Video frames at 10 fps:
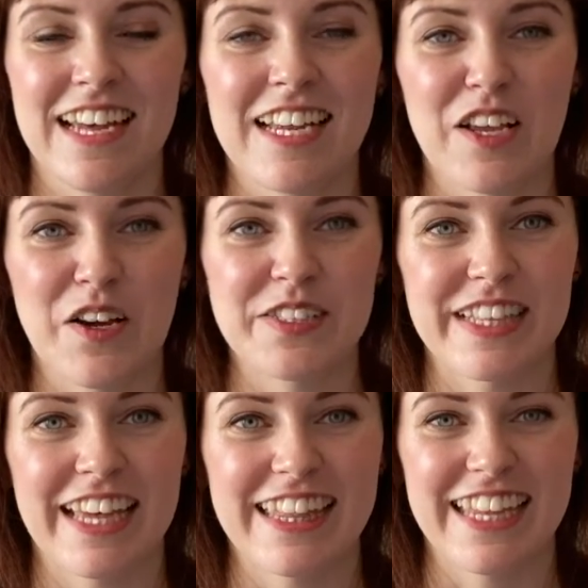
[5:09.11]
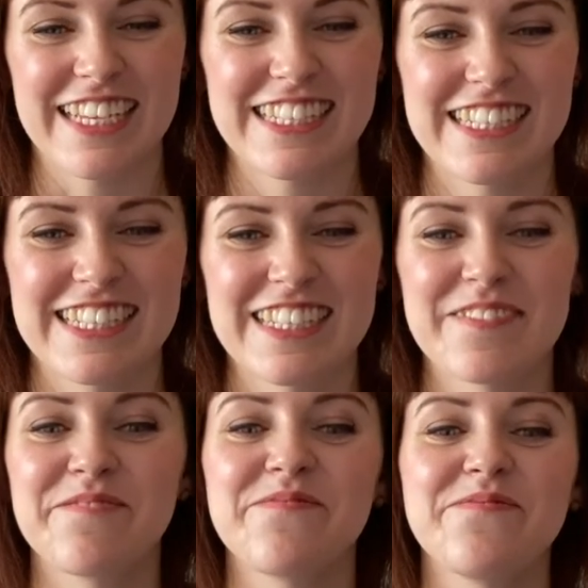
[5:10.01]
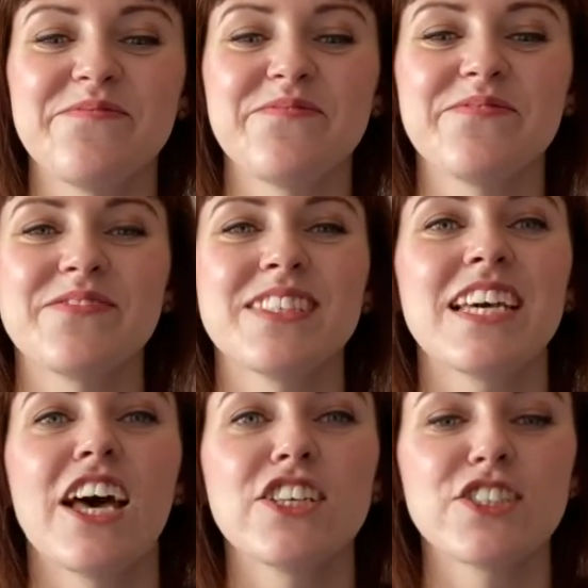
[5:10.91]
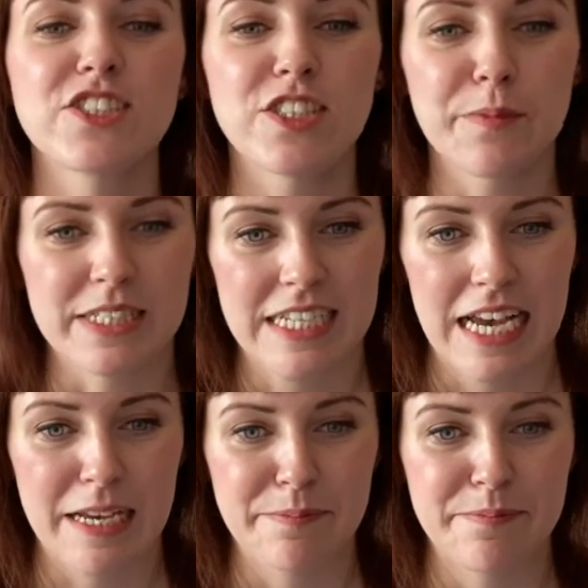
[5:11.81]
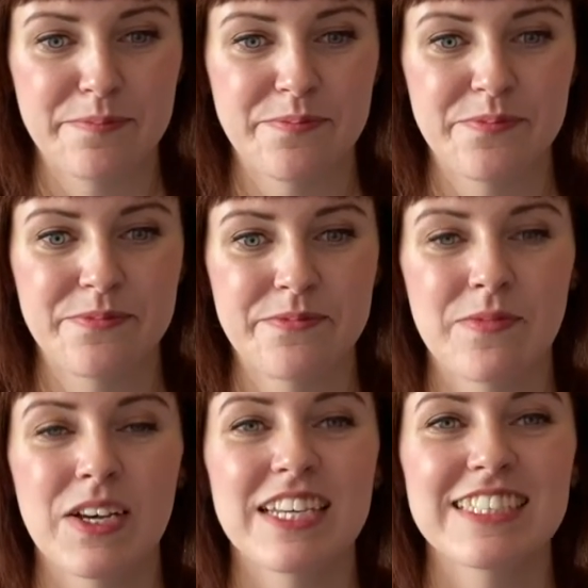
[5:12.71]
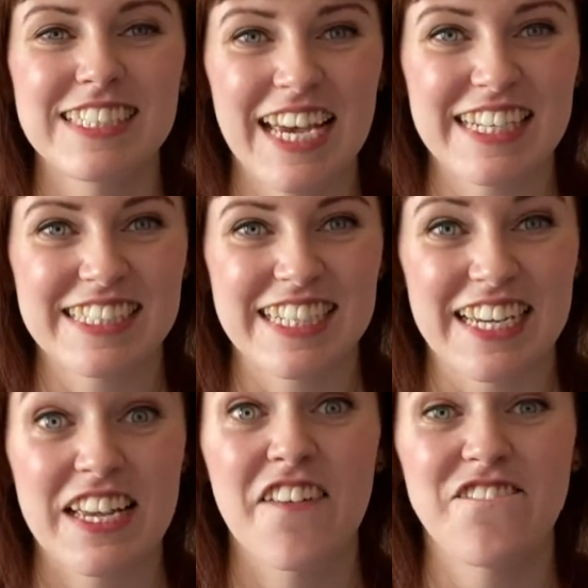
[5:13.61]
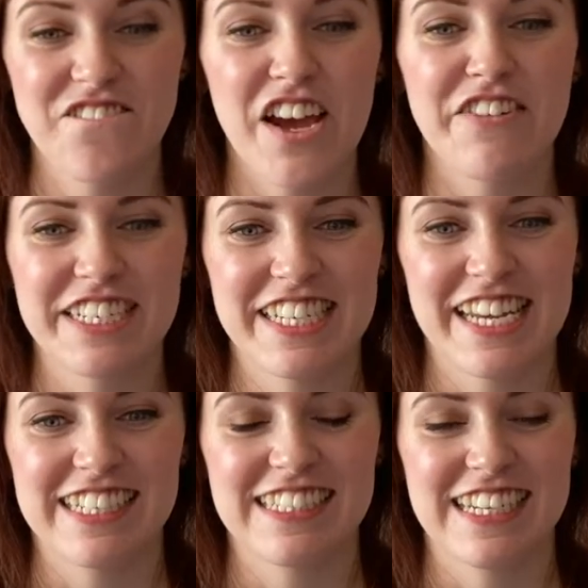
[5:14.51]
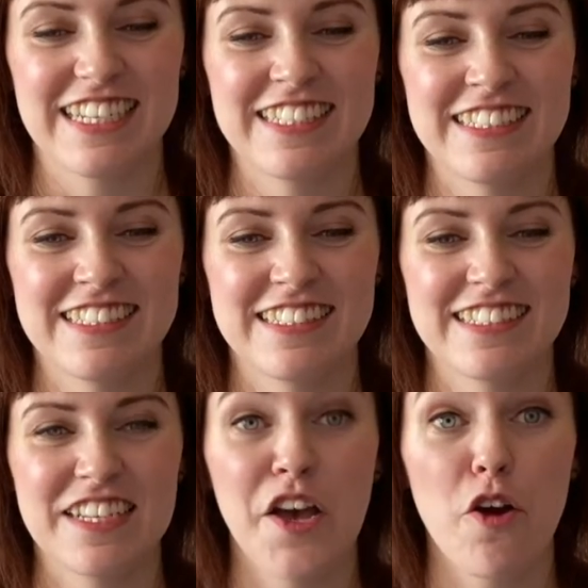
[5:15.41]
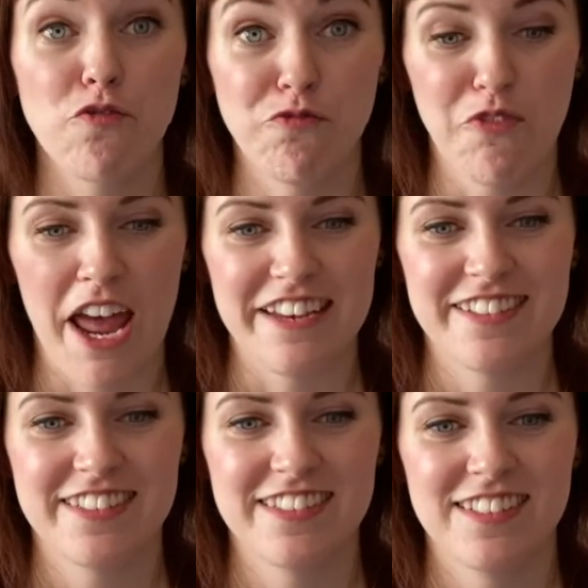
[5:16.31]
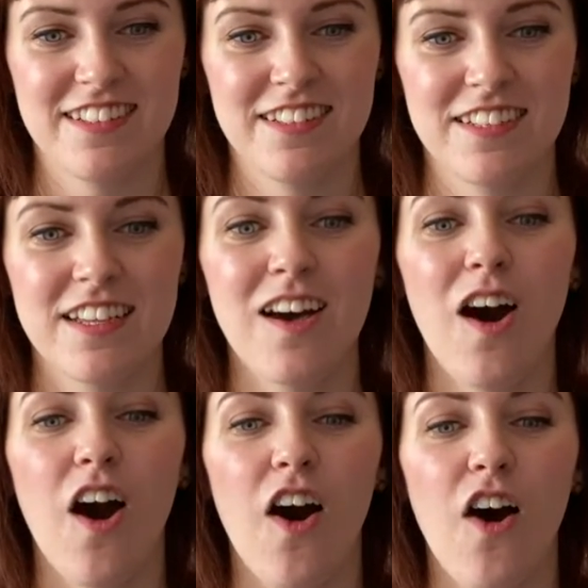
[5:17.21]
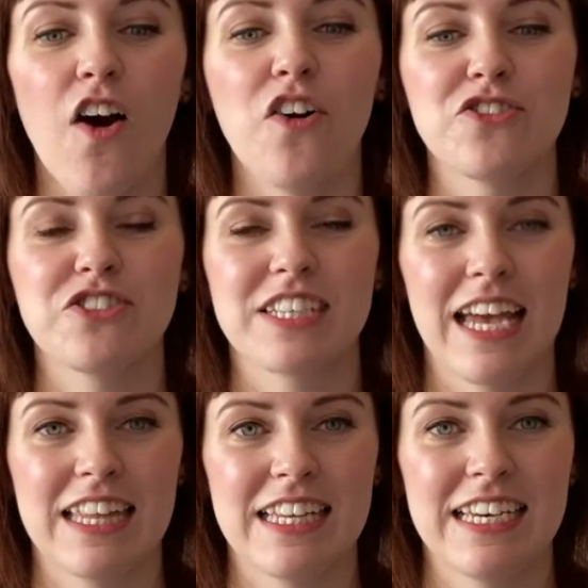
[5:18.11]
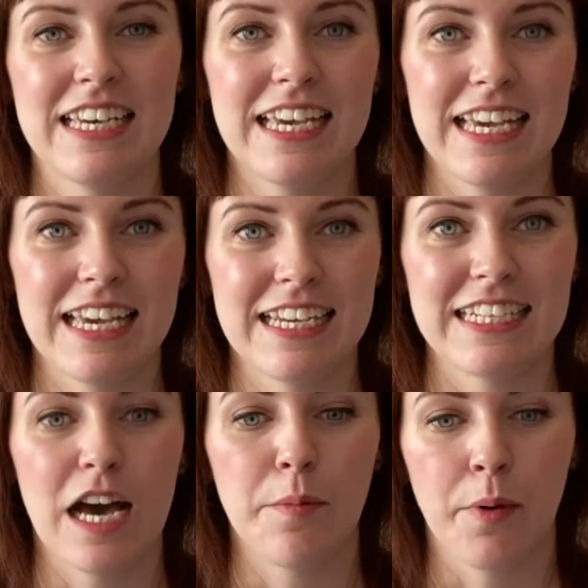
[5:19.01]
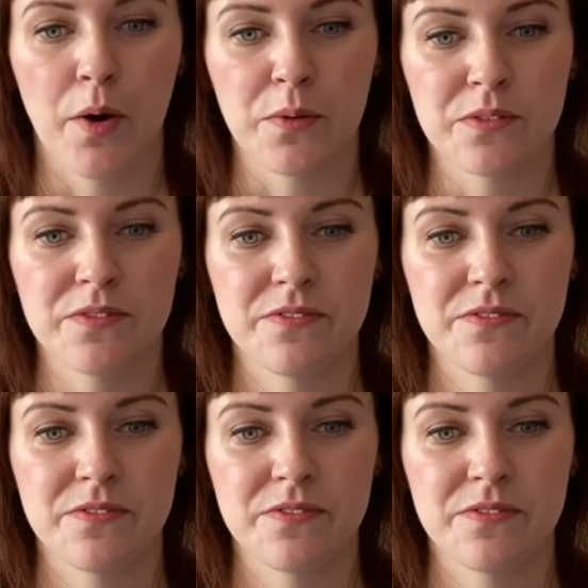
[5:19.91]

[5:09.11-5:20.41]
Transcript: and it goes like this. Summertime. Tasty, very tasty. Red. All together in a bowl.